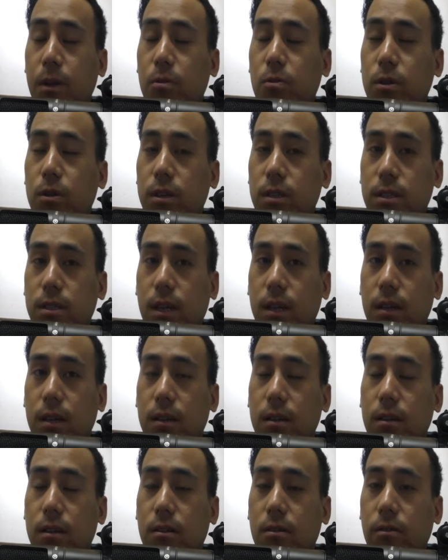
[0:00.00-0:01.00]
we
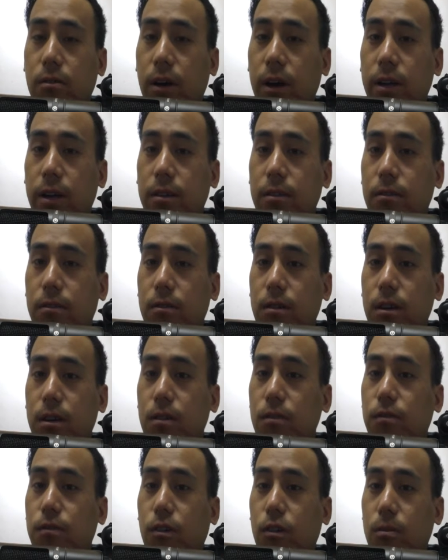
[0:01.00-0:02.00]
still write
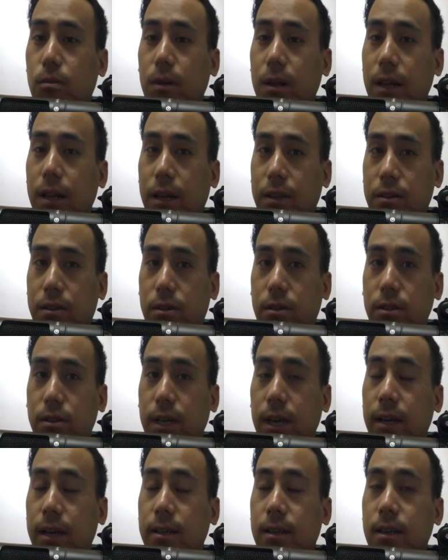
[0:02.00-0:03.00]
informal letters,
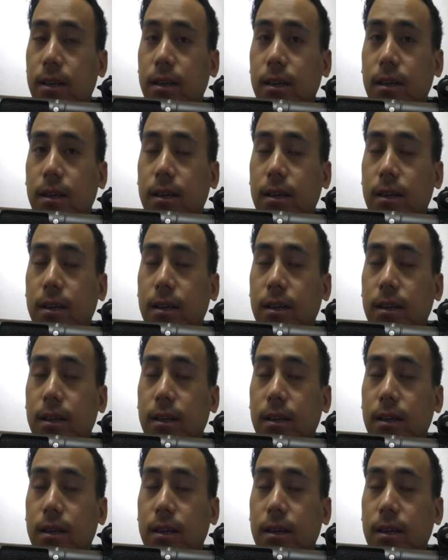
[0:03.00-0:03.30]
and